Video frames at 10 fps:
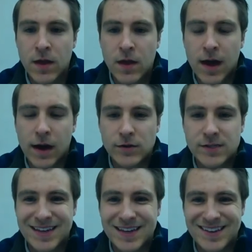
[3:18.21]
Our
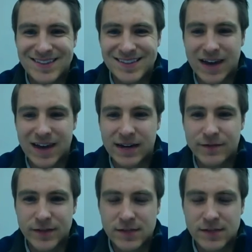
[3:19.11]
skin is kind of
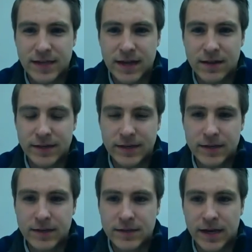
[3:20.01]
a
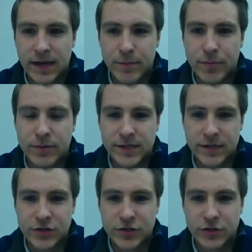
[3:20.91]
scaly type
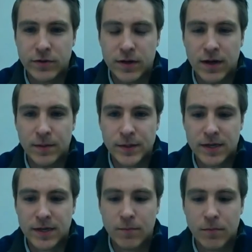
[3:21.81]
tissue. It's
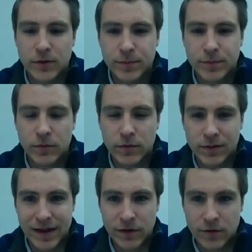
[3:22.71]
got multiple
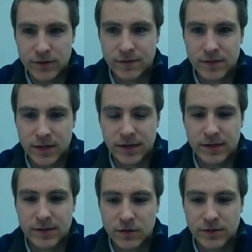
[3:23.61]
layers of skin.
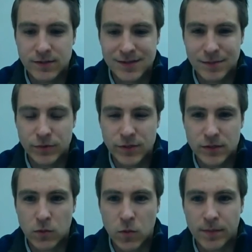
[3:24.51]
It's called simple
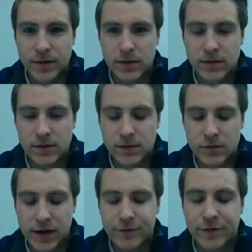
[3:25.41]

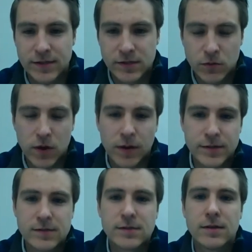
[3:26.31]
stratified
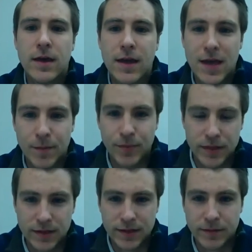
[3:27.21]
squamous
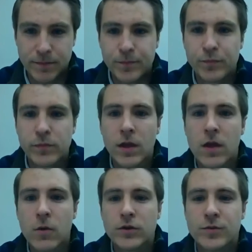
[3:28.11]
epithelium,
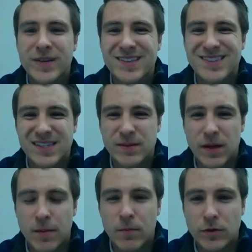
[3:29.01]
which means that it's
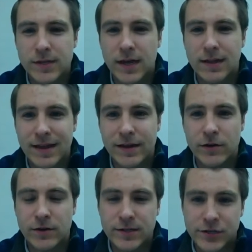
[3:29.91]
a
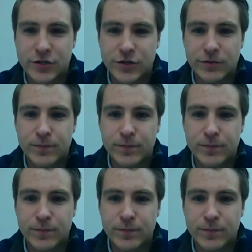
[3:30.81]
multi-layered tissue.